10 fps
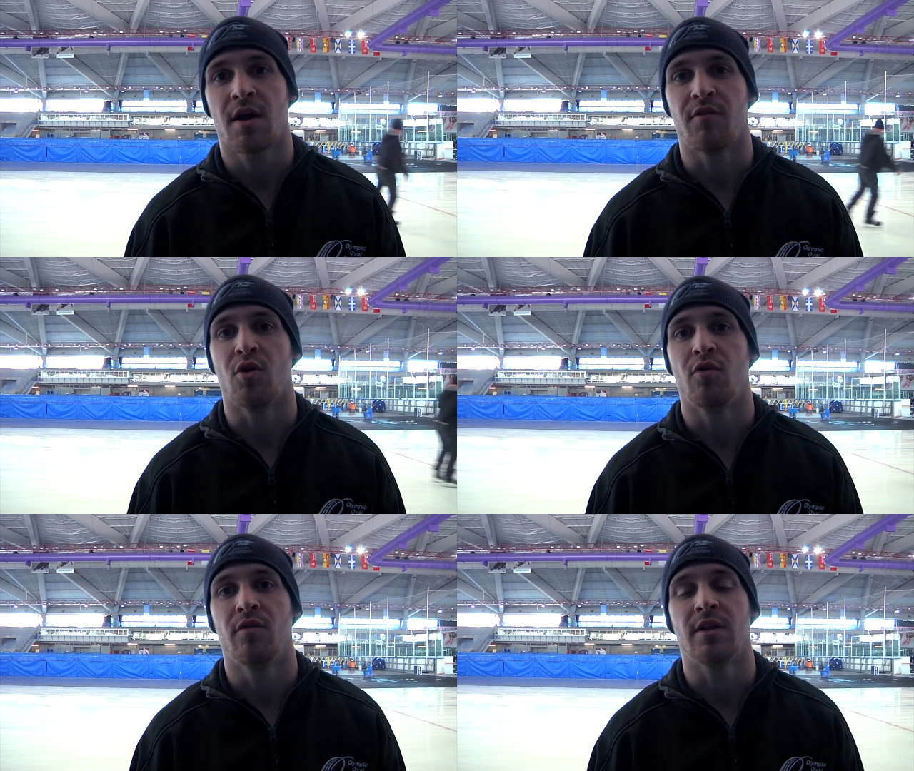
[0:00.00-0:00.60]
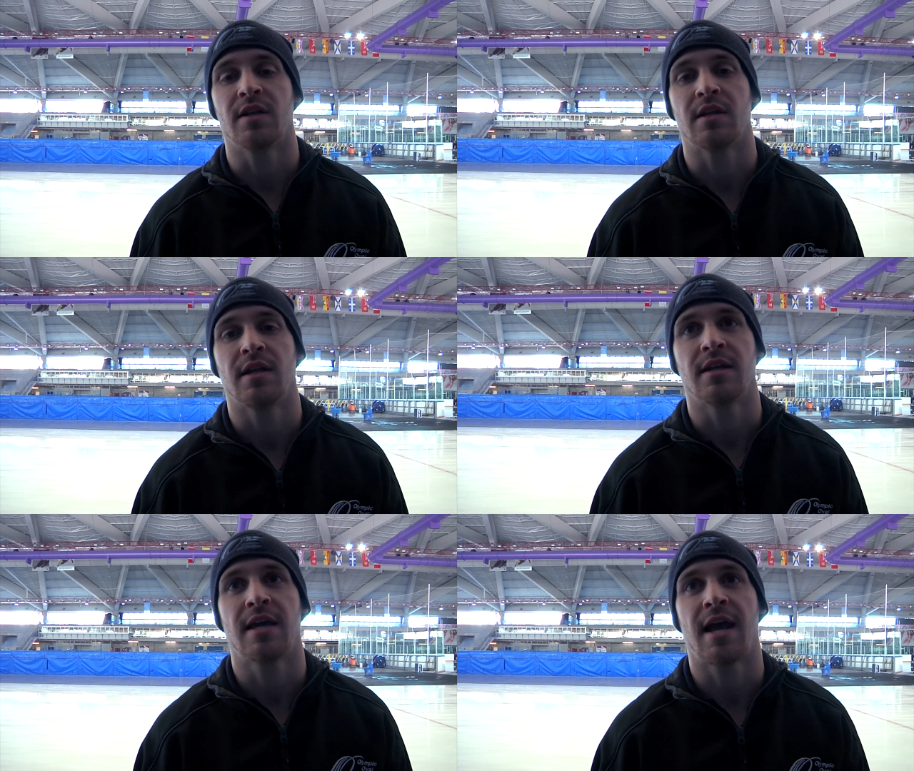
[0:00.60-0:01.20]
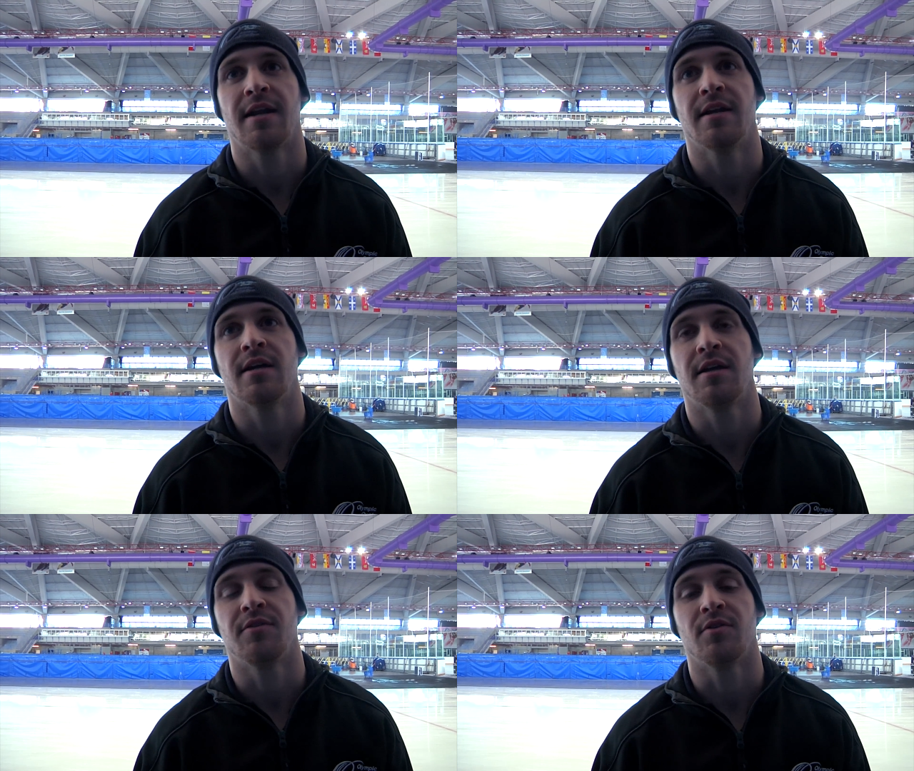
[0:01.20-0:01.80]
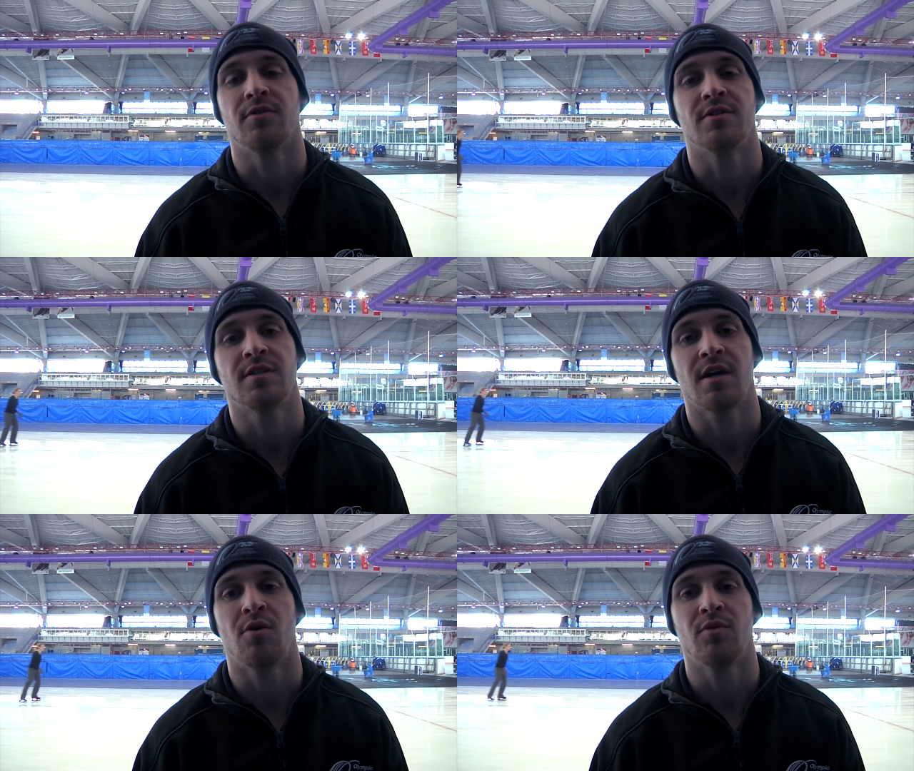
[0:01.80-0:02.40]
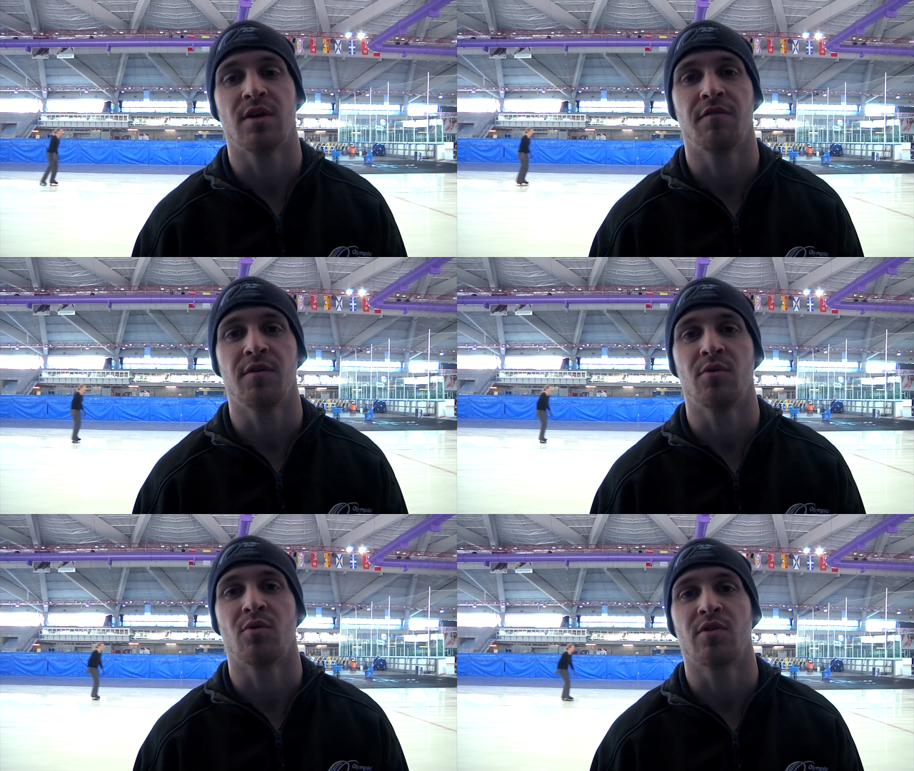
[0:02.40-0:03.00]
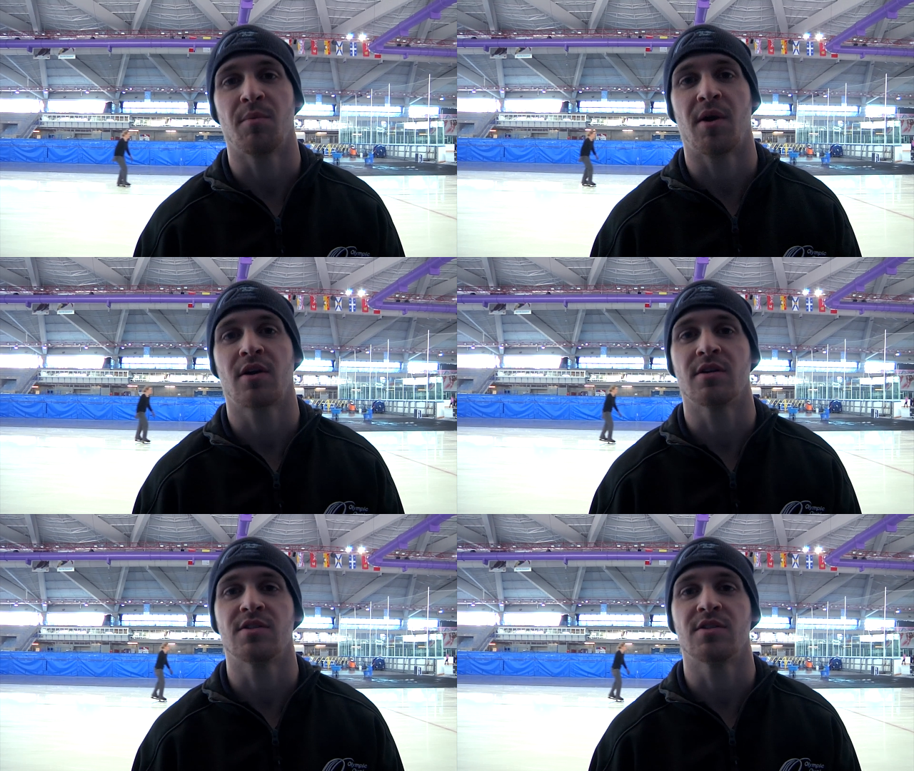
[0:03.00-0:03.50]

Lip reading: oval in Canada, and there's only a few in North America.